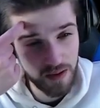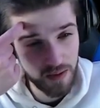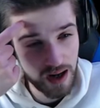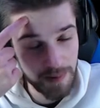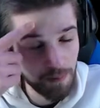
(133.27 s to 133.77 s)

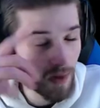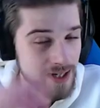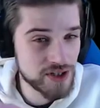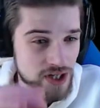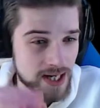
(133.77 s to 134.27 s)
I
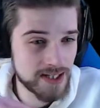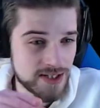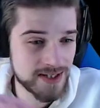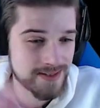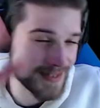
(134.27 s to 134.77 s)
might change
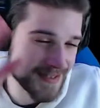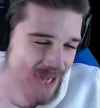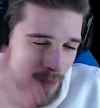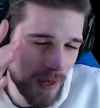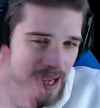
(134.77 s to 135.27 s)
this. The
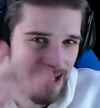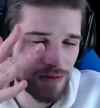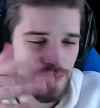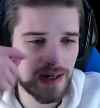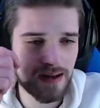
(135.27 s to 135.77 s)
same with
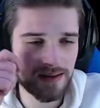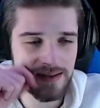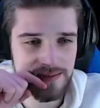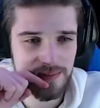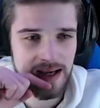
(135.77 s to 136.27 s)
House Party
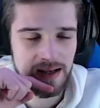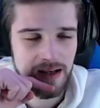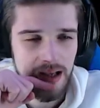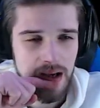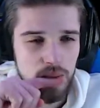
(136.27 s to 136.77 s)
as well.
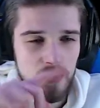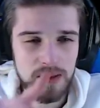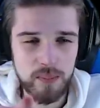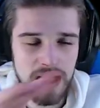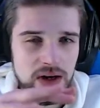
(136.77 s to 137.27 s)
We
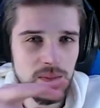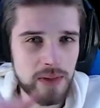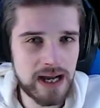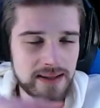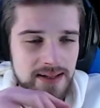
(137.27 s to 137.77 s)
might come
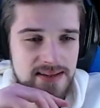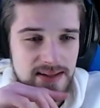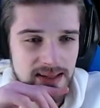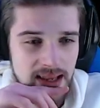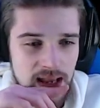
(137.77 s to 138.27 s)
back to these
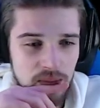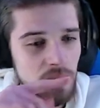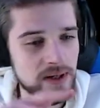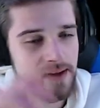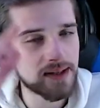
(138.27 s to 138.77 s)
at the end when
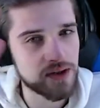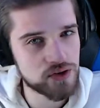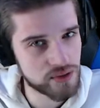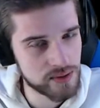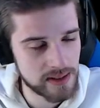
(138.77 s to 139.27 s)
we kind of get
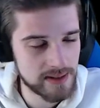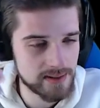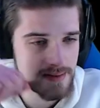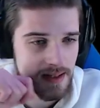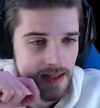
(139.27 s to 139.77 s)
through the
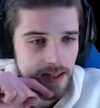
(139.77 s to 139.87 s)
list.